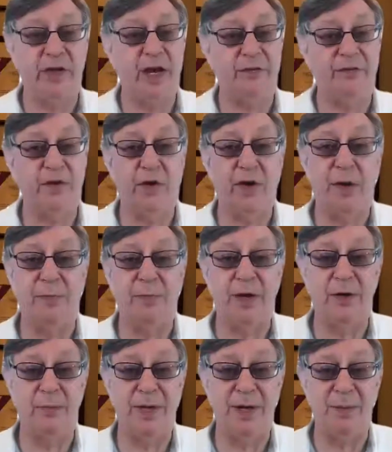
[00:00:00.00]
got to feel a lot
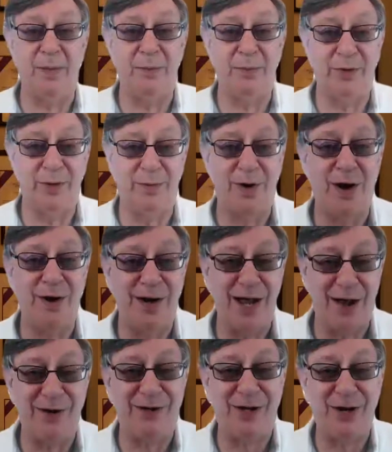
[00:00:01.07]
better being a member of the bar
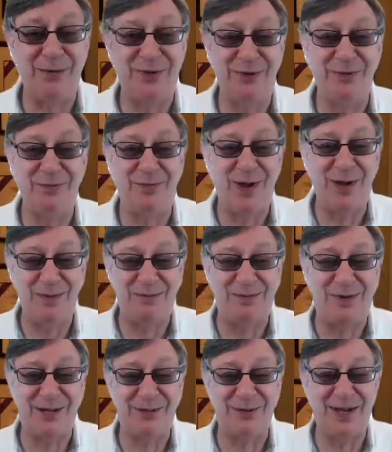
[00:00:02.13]
now in terms of employment
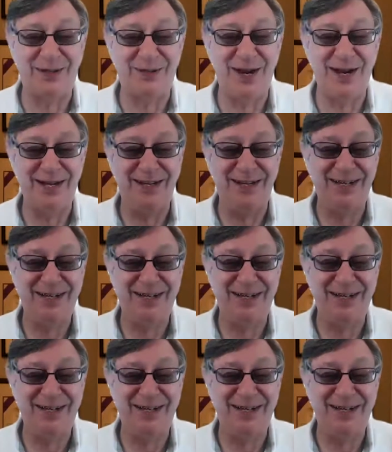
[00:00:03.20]
prospects, right?